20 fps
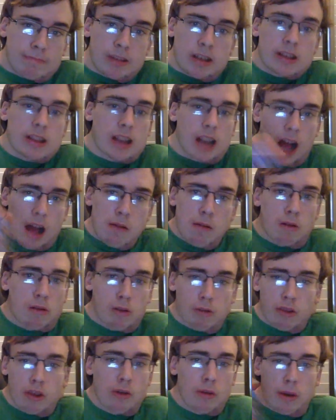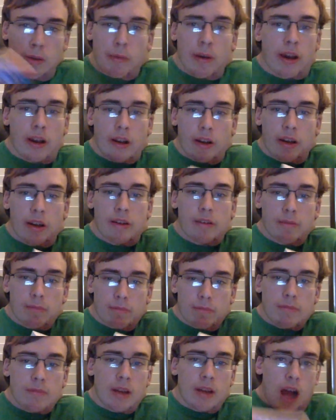That I would review it weekly.
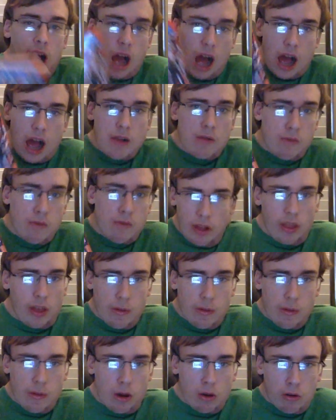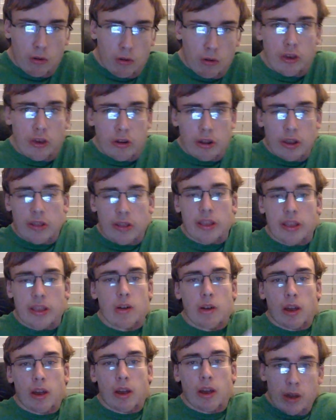I really would review this
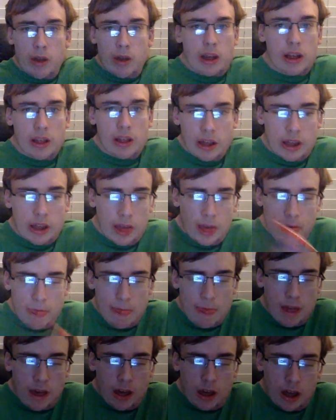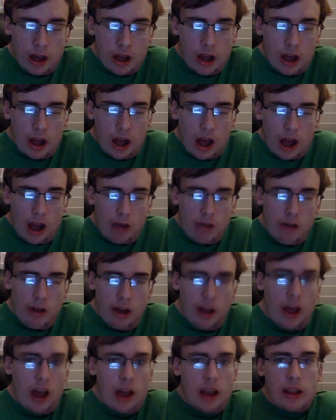theory weekly. I
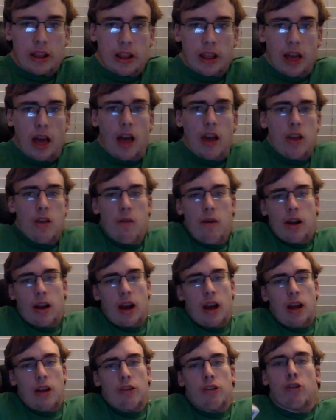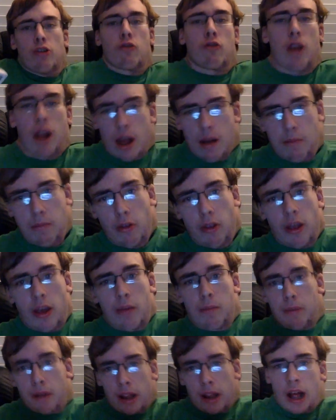know I'm kind of just rambling,
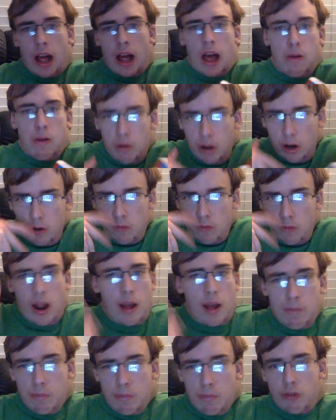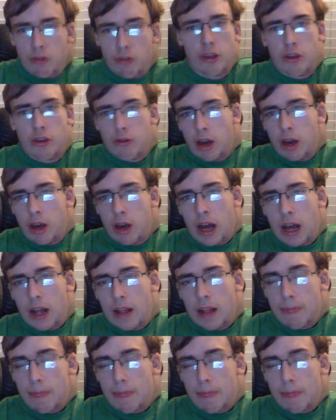but I want to ramble to you guys